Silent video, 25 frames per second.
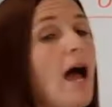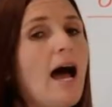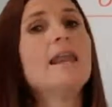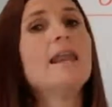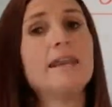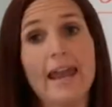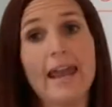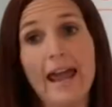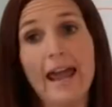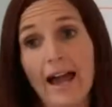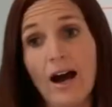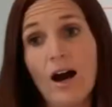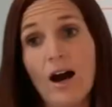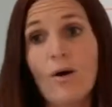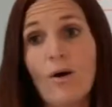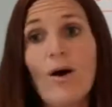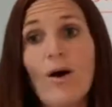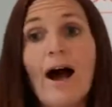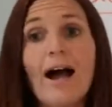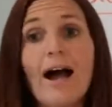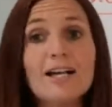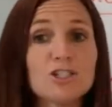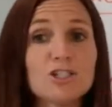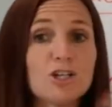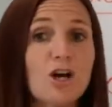Now
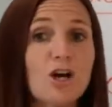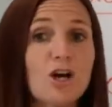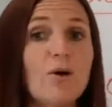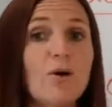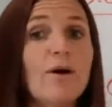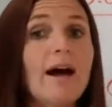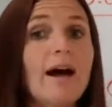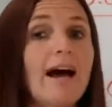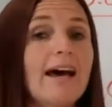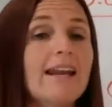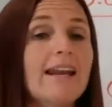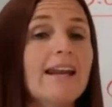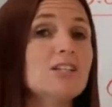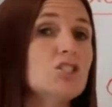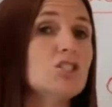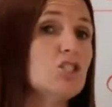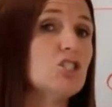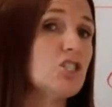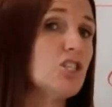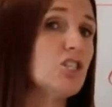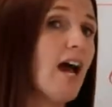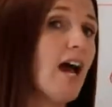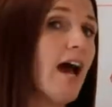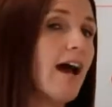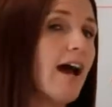I should go ahead and
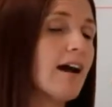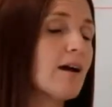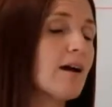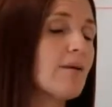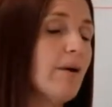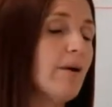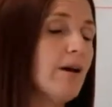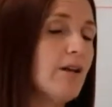check my